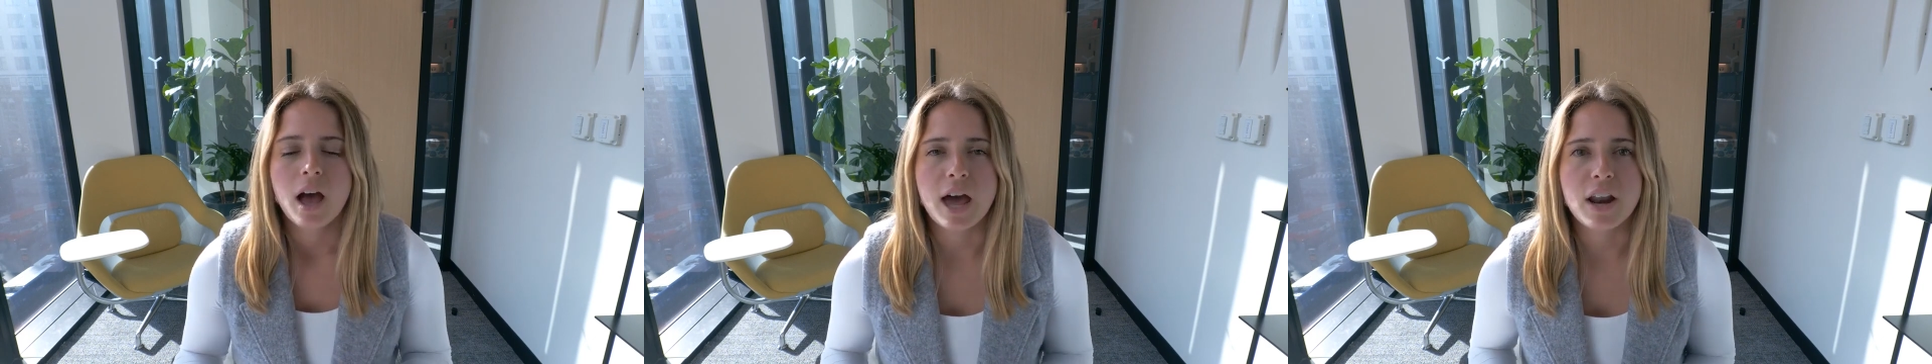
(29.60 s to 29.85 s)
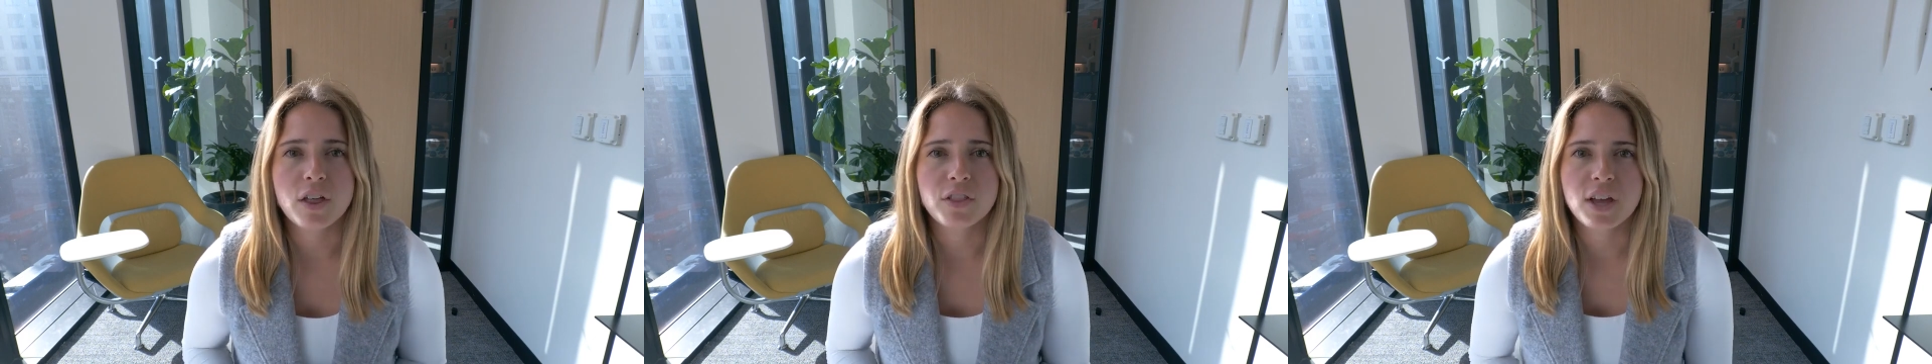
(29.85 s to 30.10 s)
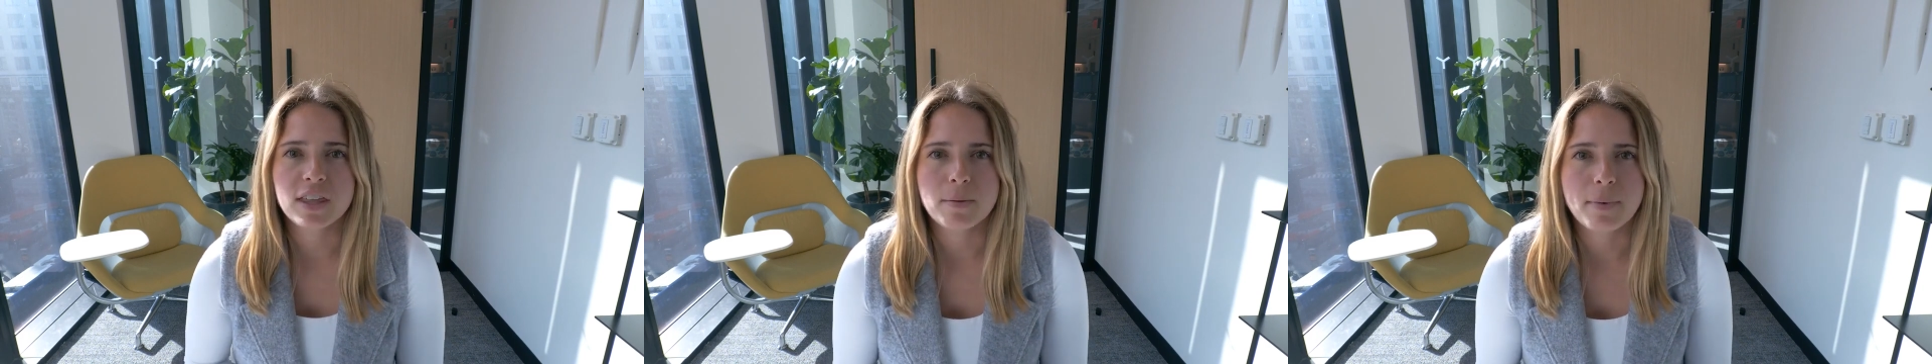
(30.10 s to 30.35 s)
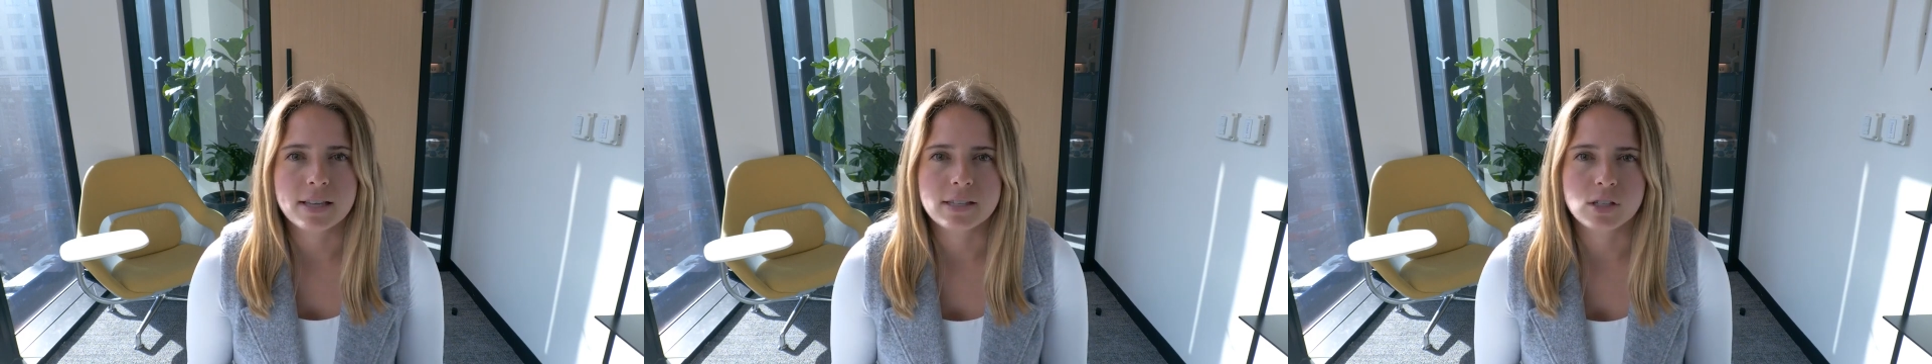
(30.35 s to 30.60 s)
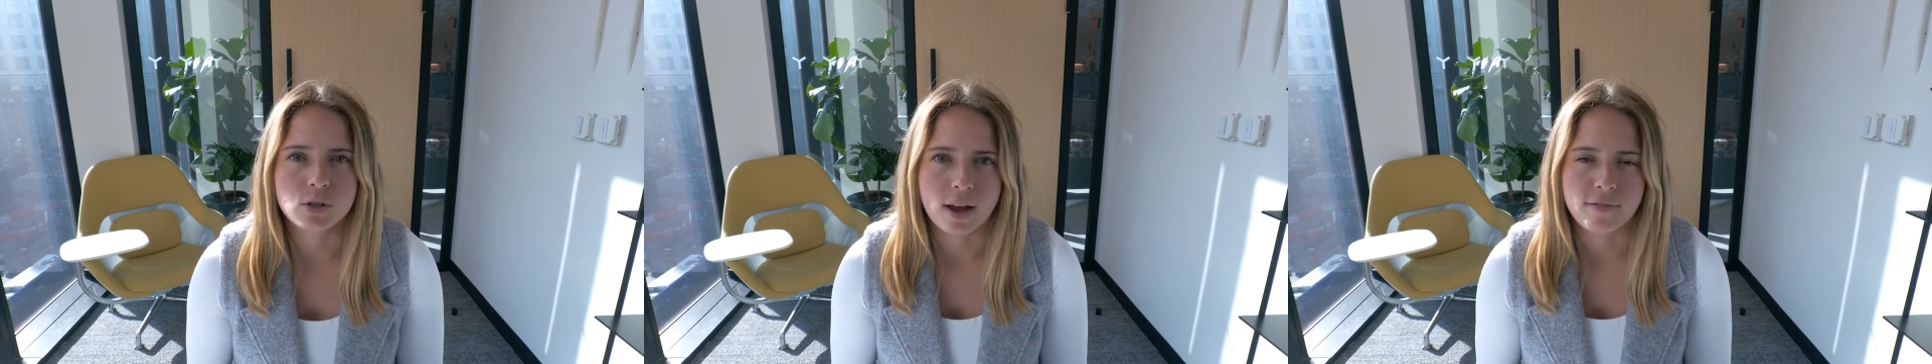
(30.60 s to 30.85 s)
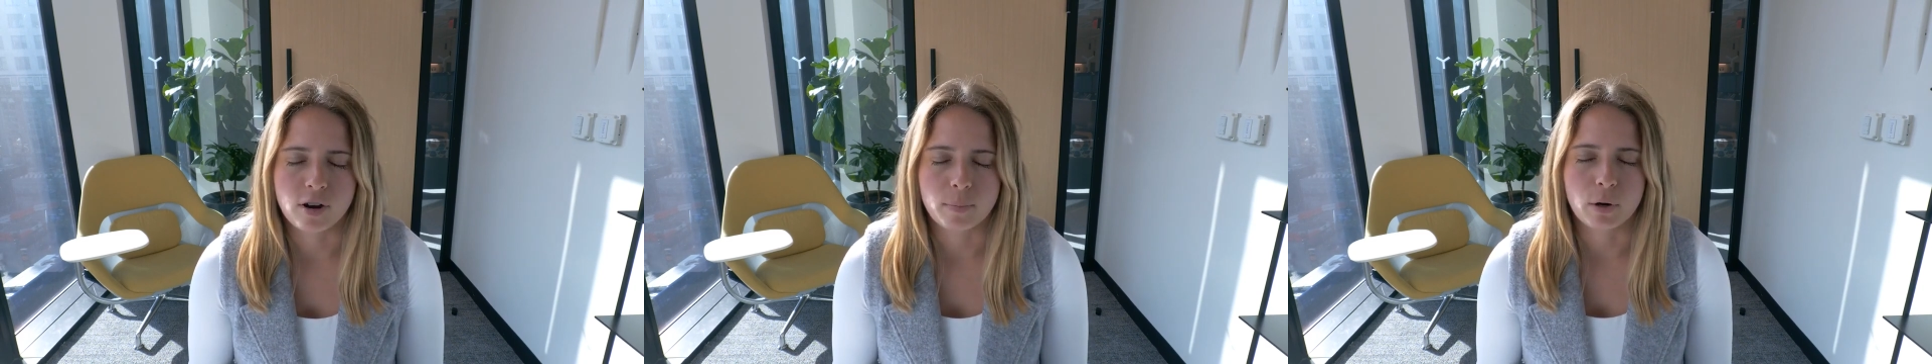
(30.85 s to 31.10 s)
Another thing that makes this
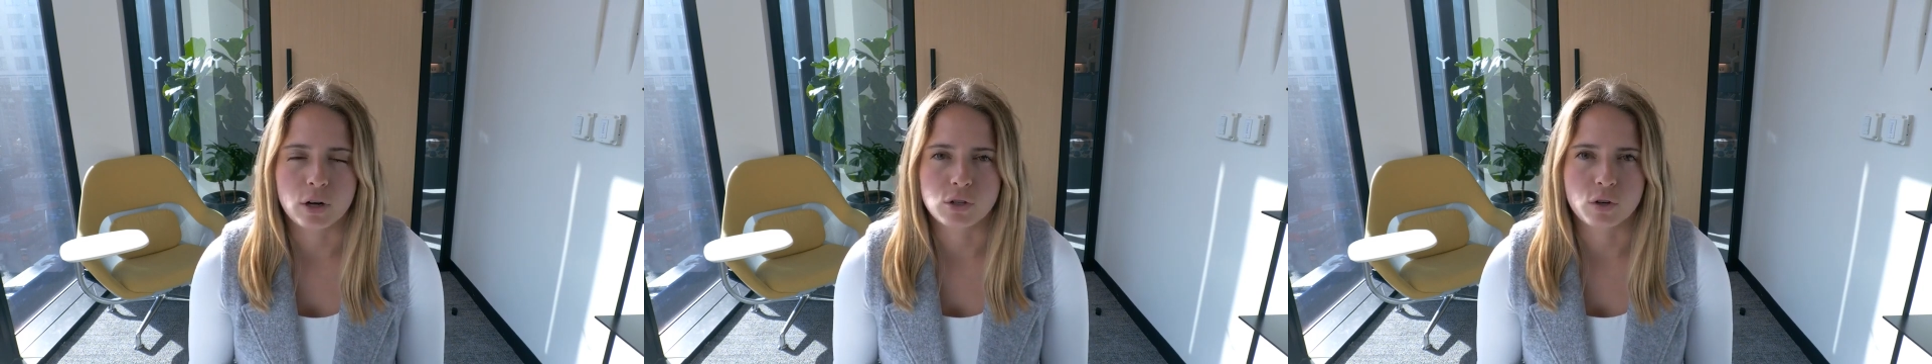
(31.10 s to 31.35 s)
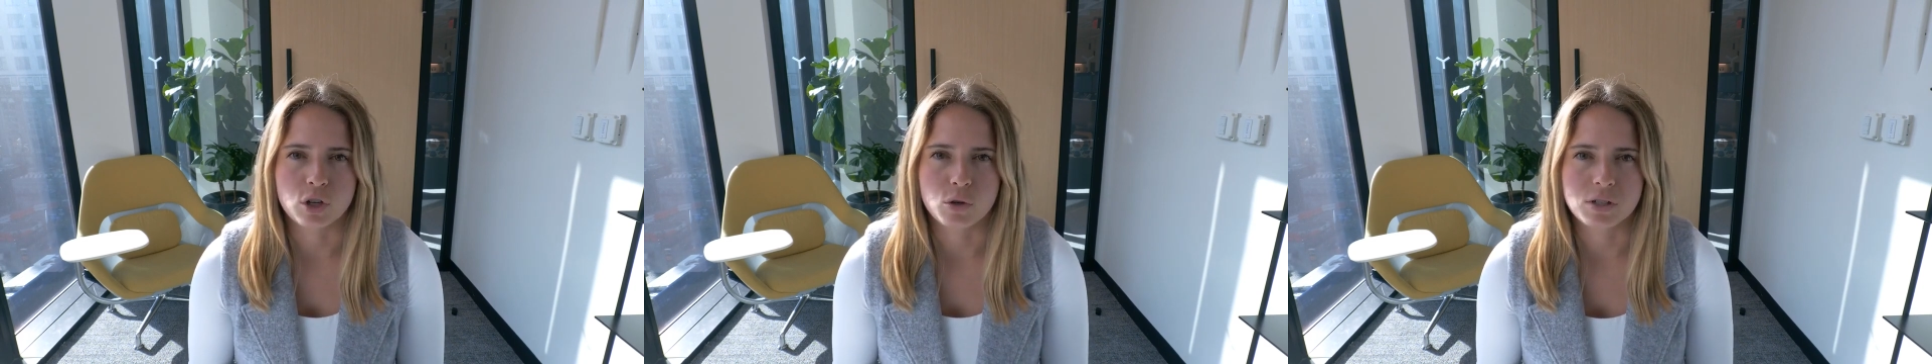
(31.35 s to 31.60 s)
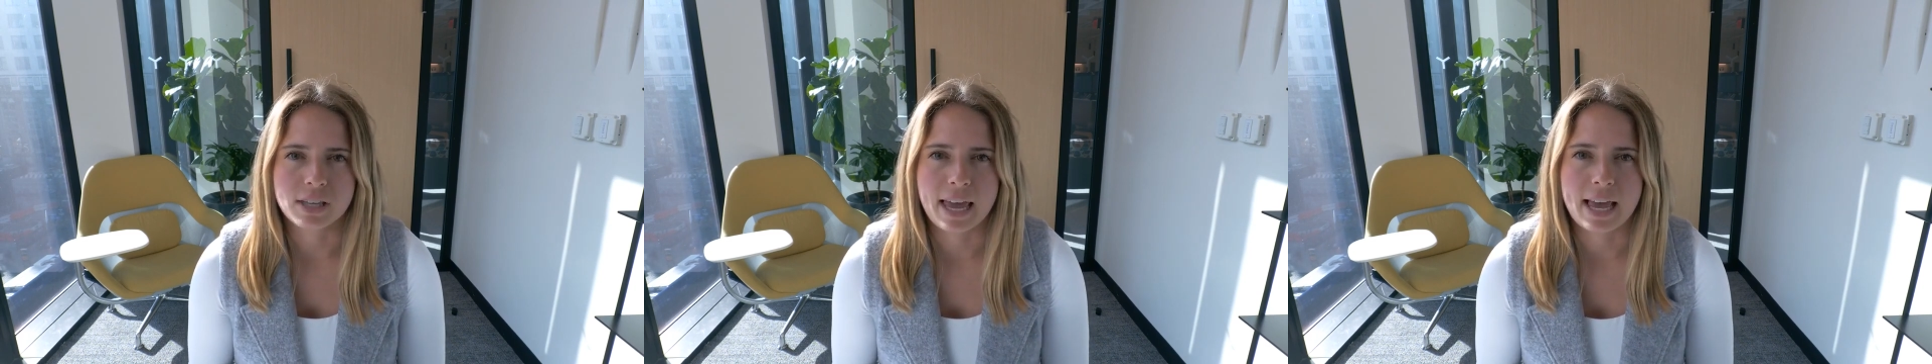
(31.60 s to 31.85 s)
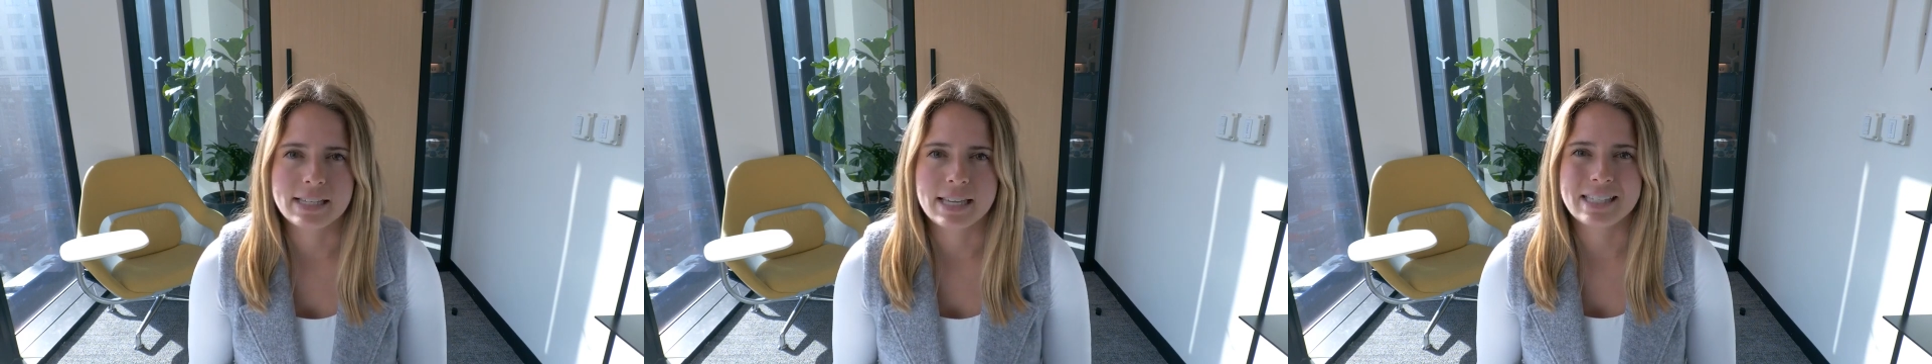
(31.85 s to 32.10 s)
great for a personal use case